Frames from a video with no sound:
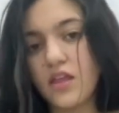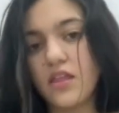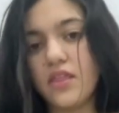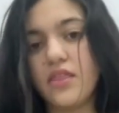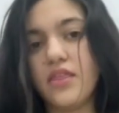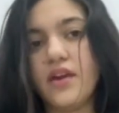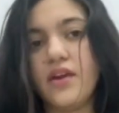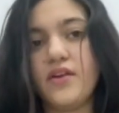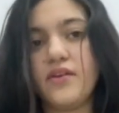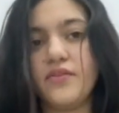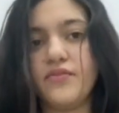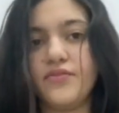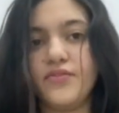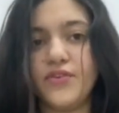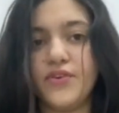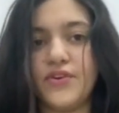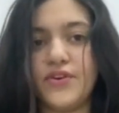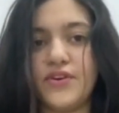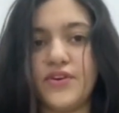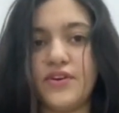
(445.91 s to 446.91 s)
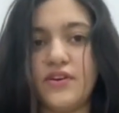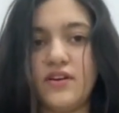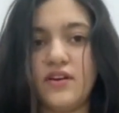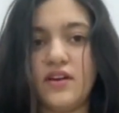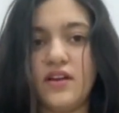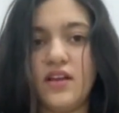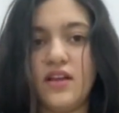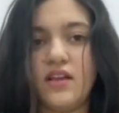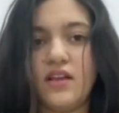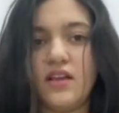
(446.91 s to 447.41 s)
Therefore,
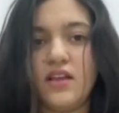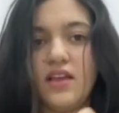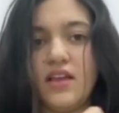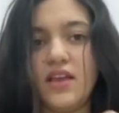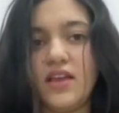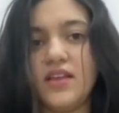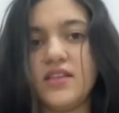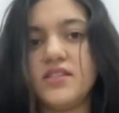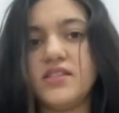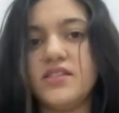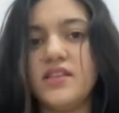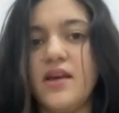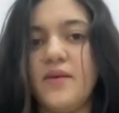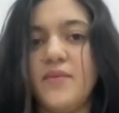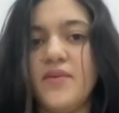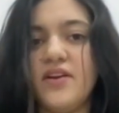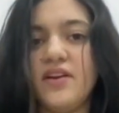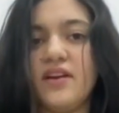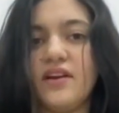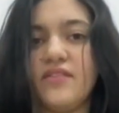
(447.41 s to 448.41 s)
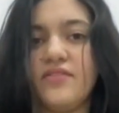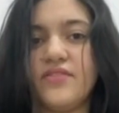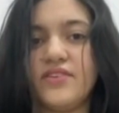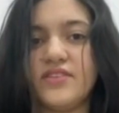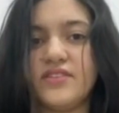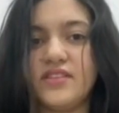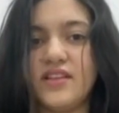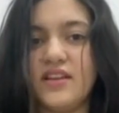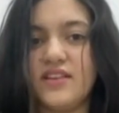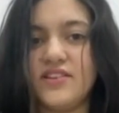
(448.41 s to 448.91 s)
his America
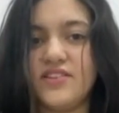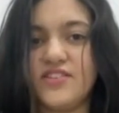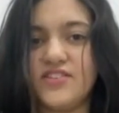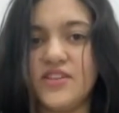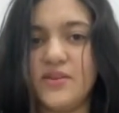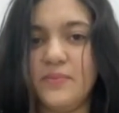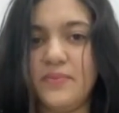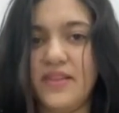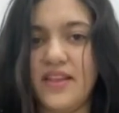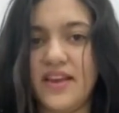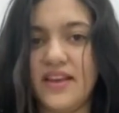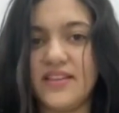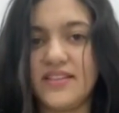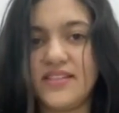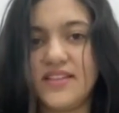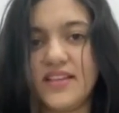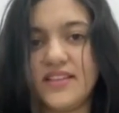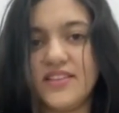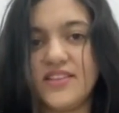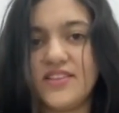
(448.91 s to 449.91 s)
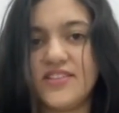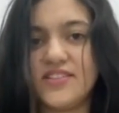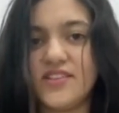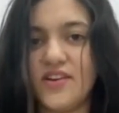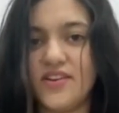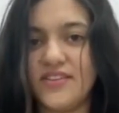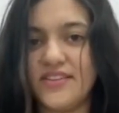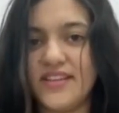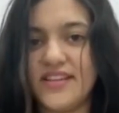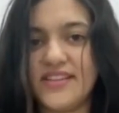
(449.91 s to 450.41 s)
First energy plan centers
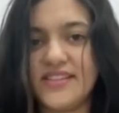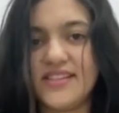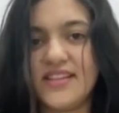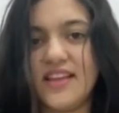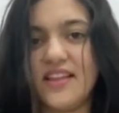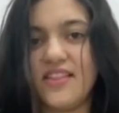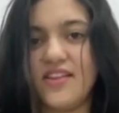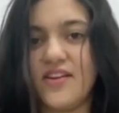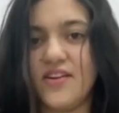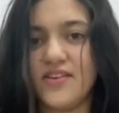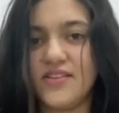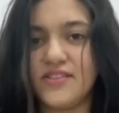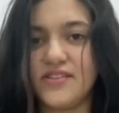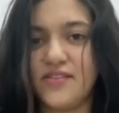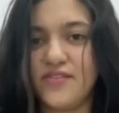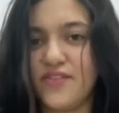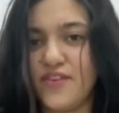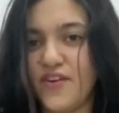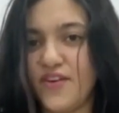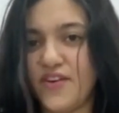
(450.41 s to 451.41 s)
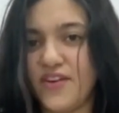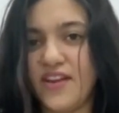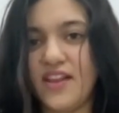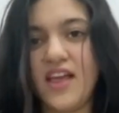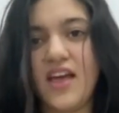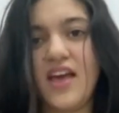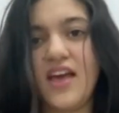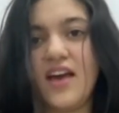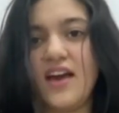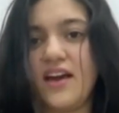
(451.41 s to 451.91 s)
on lessening the cost of oil,
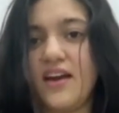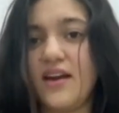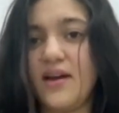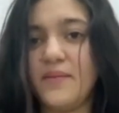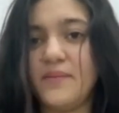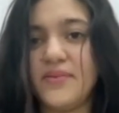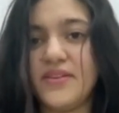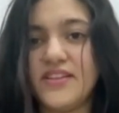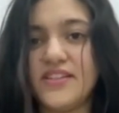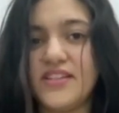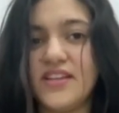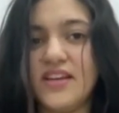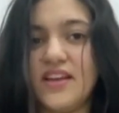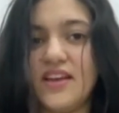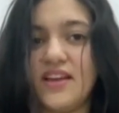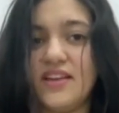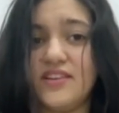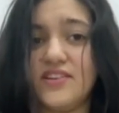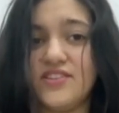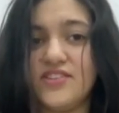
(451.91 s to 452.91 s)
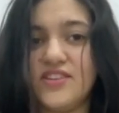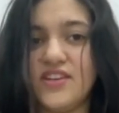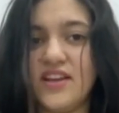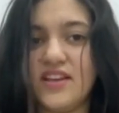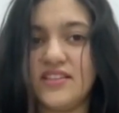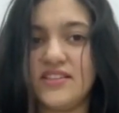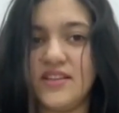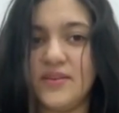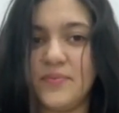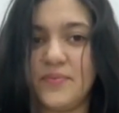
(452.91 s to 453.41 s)
accomplishing energy
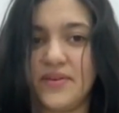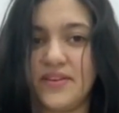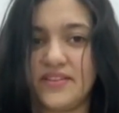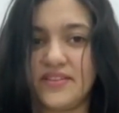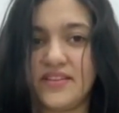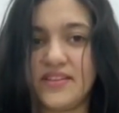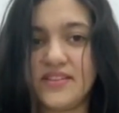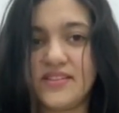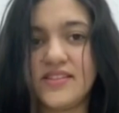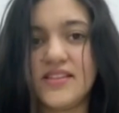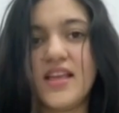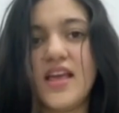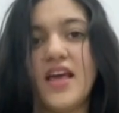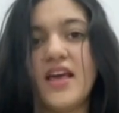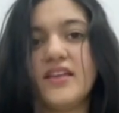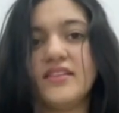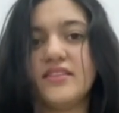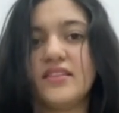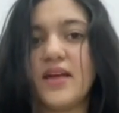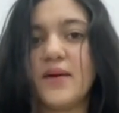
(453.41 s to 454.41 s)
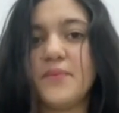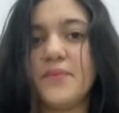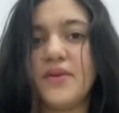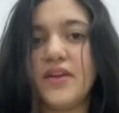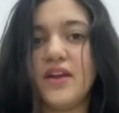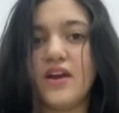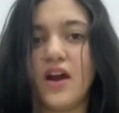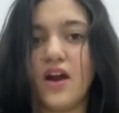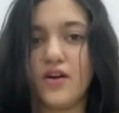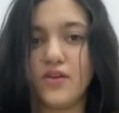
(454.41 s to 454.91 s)
independence,
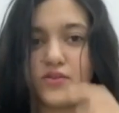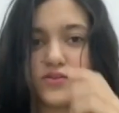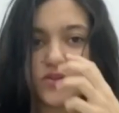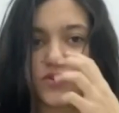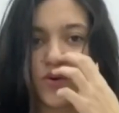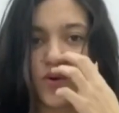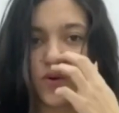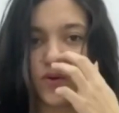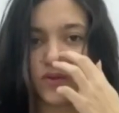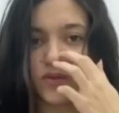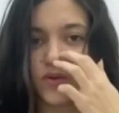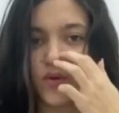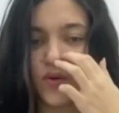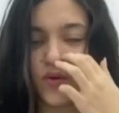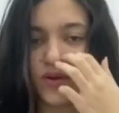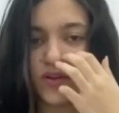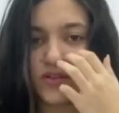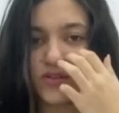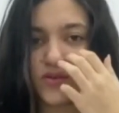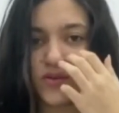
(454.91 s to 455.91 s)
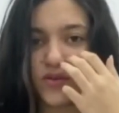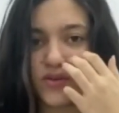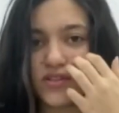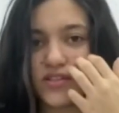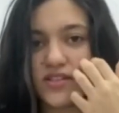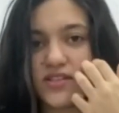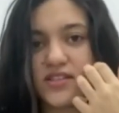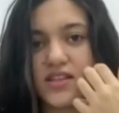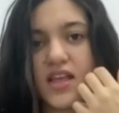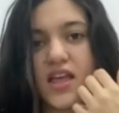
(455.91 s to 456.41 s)
tapping household oil
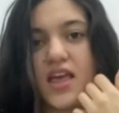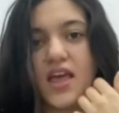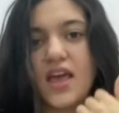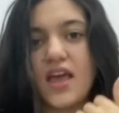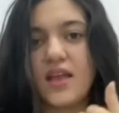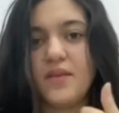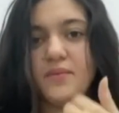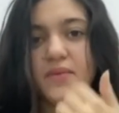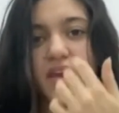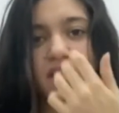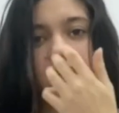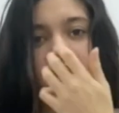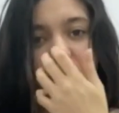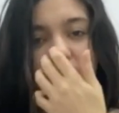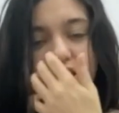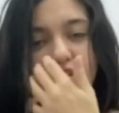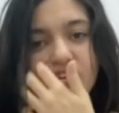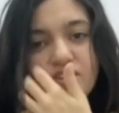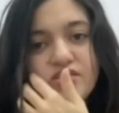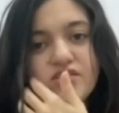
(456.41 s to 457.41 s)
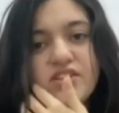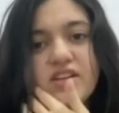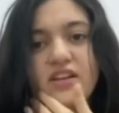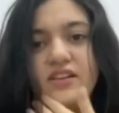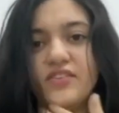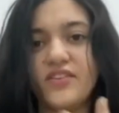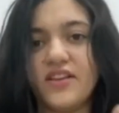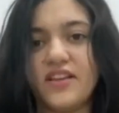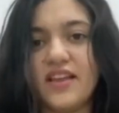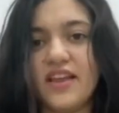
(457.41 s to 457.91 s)
sources, and making
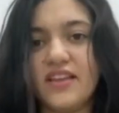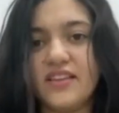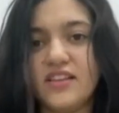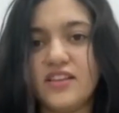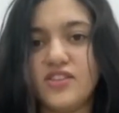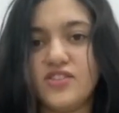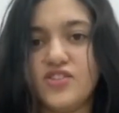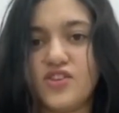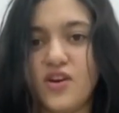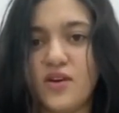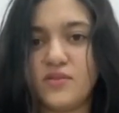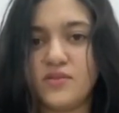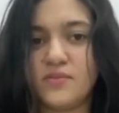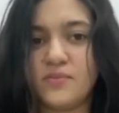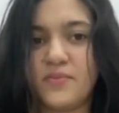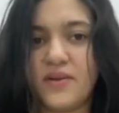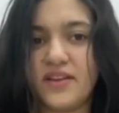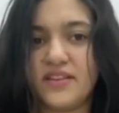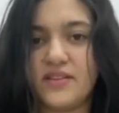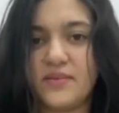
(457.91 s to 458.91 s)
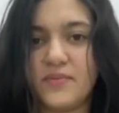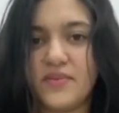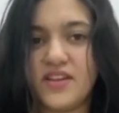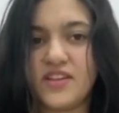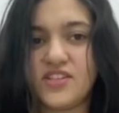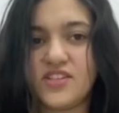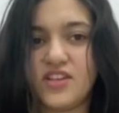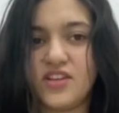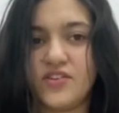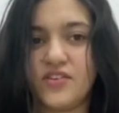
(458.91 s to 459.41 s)
energy-related jobs by
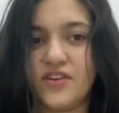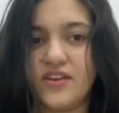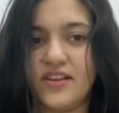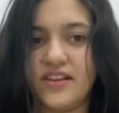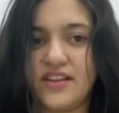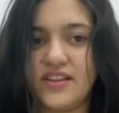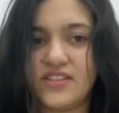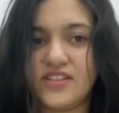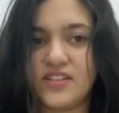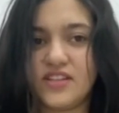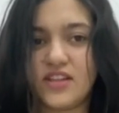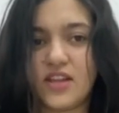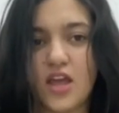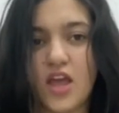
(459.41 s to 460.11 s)
diminishing regulation.